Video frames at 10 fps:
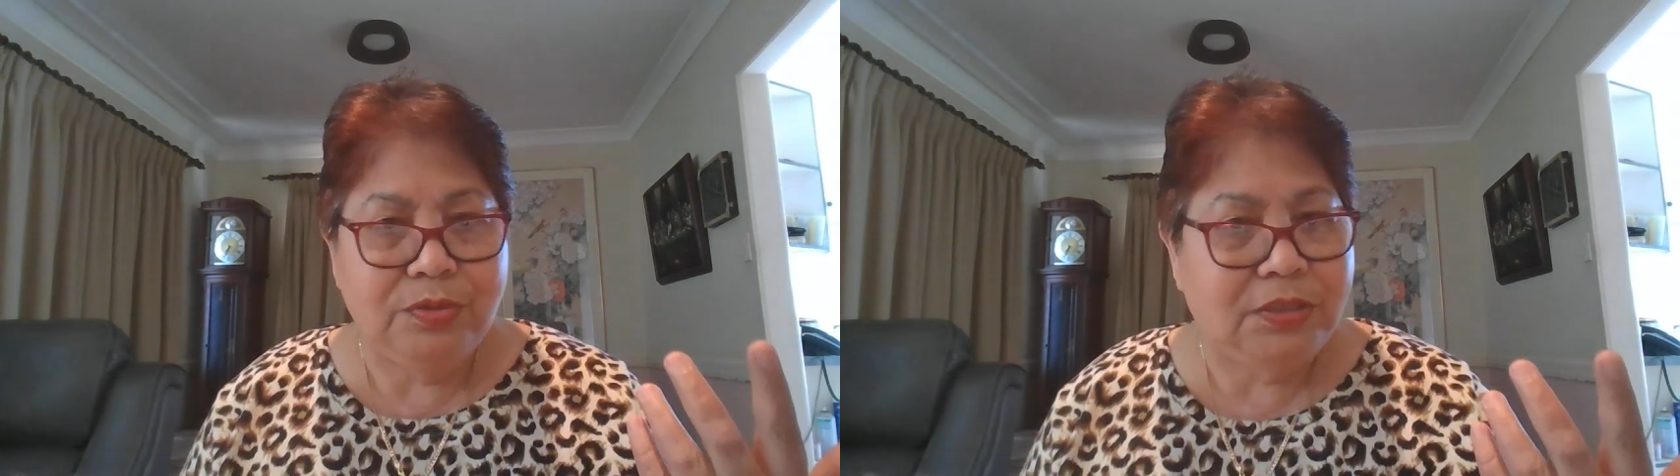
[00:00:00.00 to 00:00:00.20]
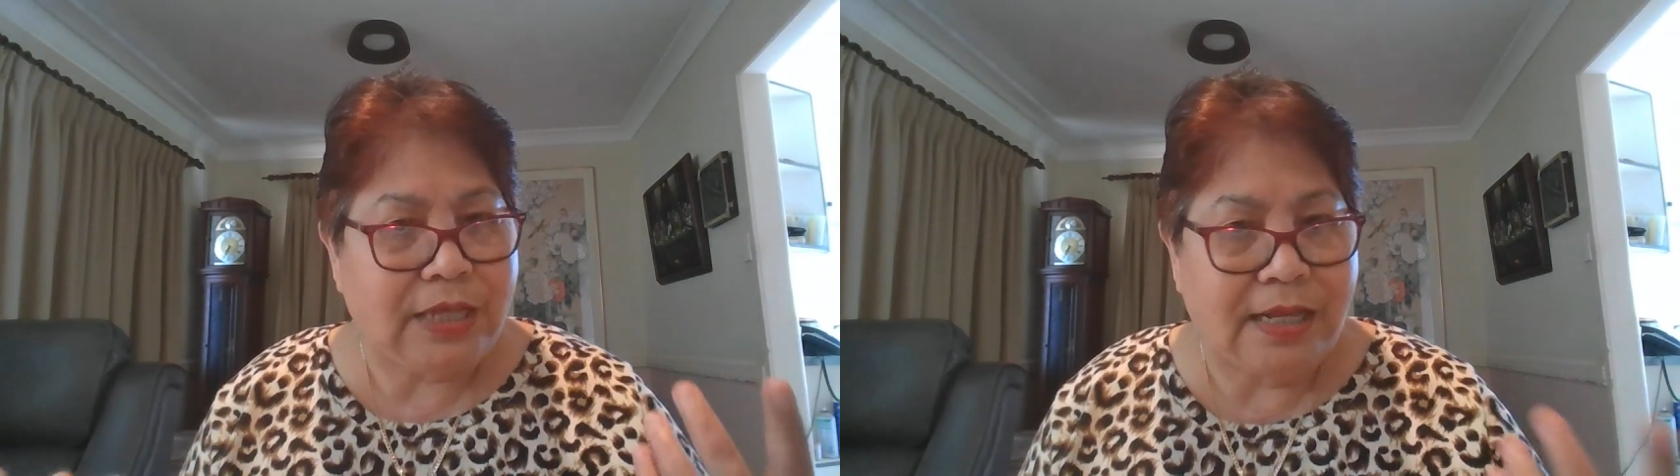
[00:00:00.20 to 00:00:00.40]

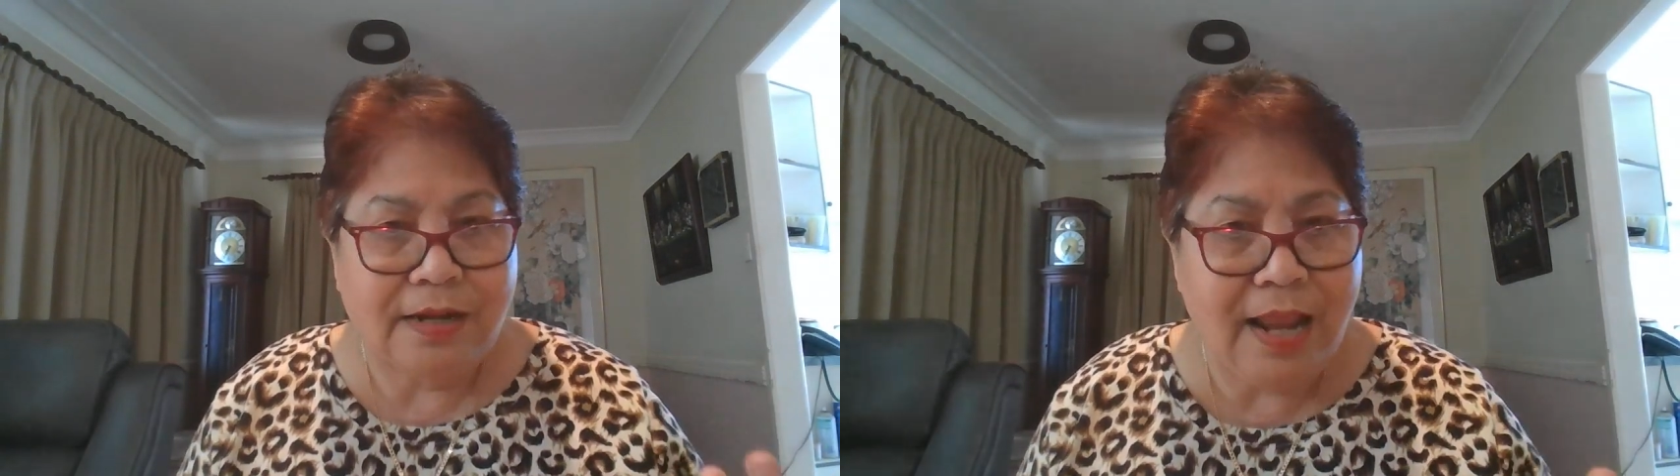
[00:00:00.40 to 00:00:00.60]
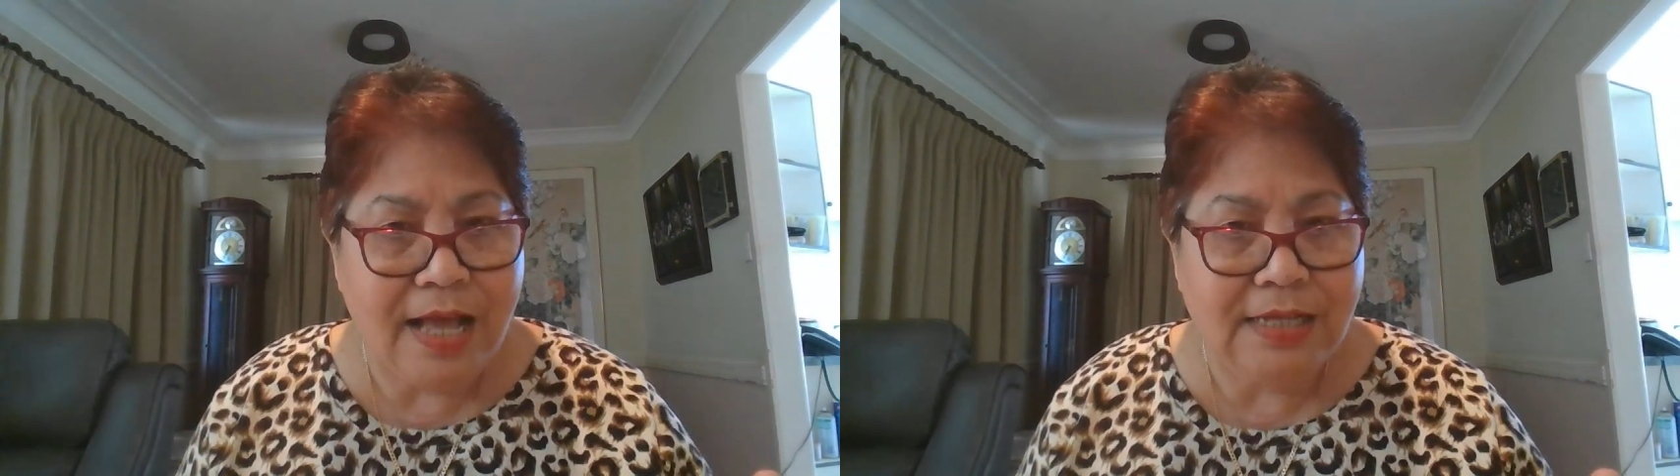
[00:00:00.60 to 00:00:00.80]

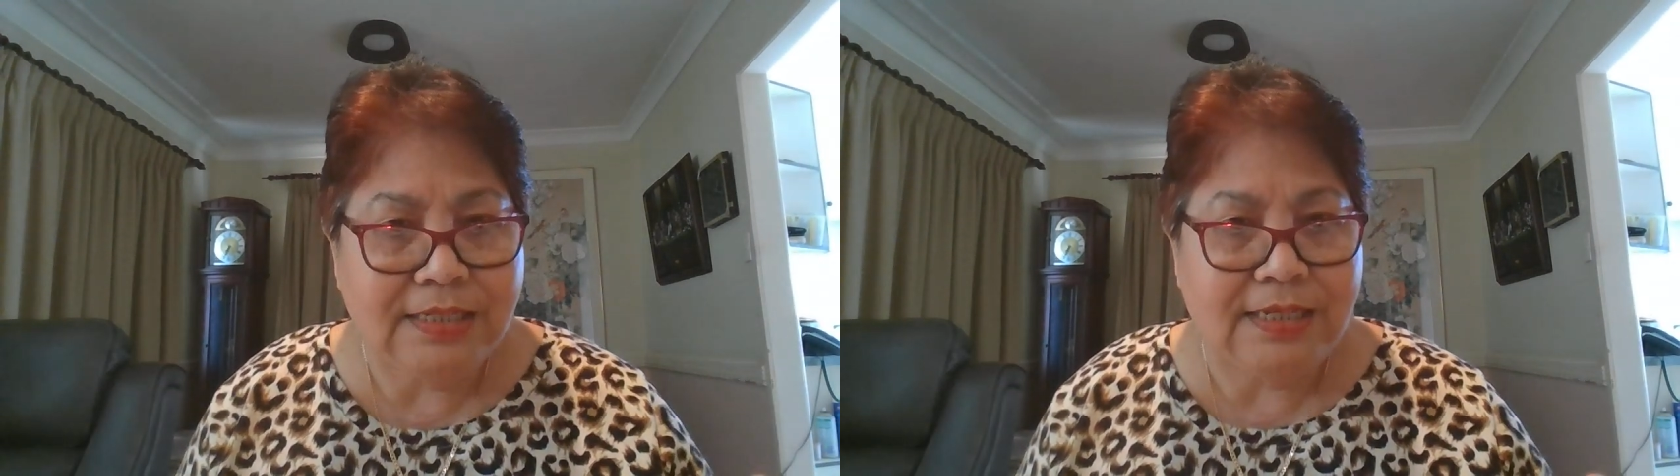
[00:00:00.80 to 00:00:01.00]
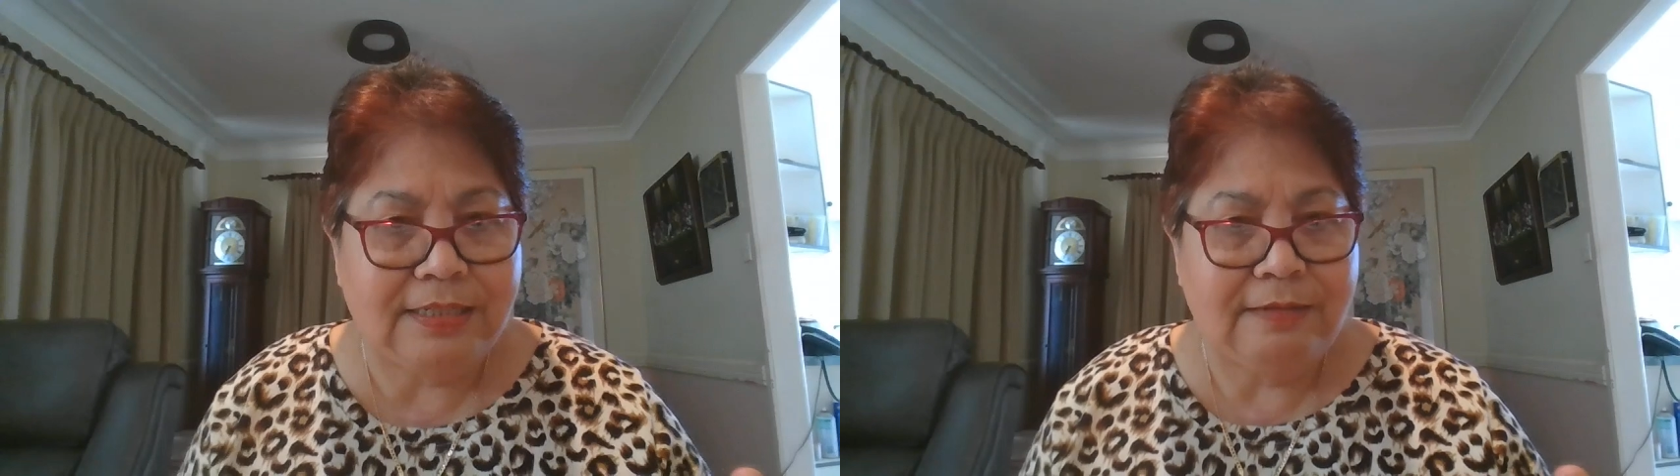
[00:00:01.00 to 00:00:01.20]

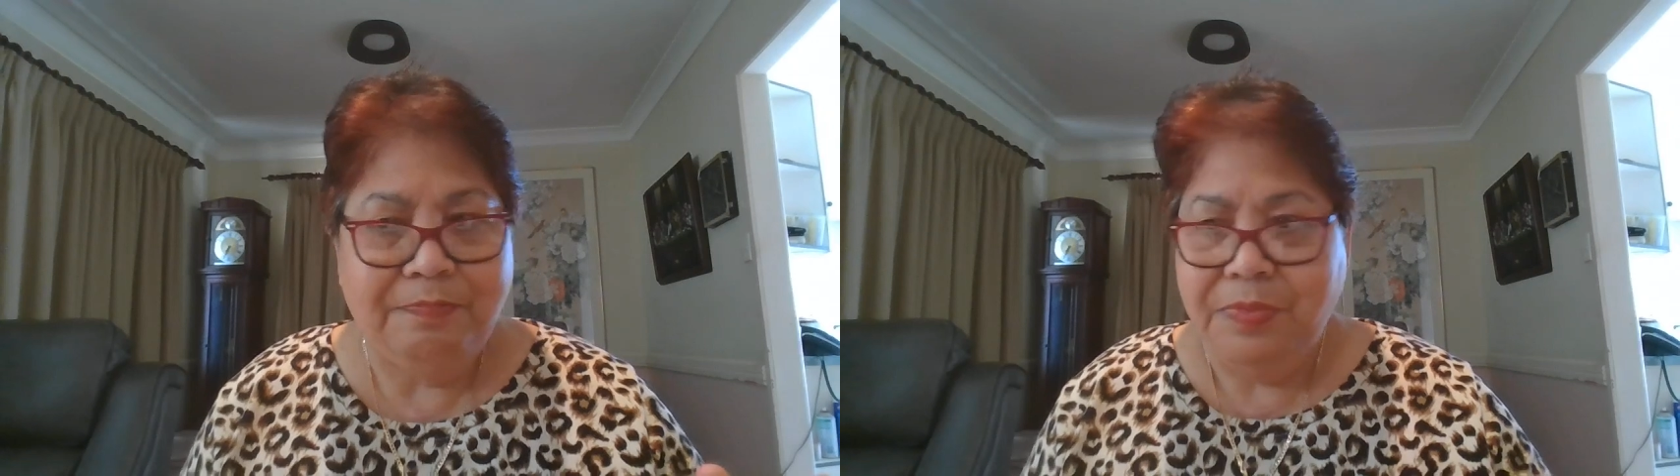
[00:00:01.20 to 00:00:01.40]
sunglasses.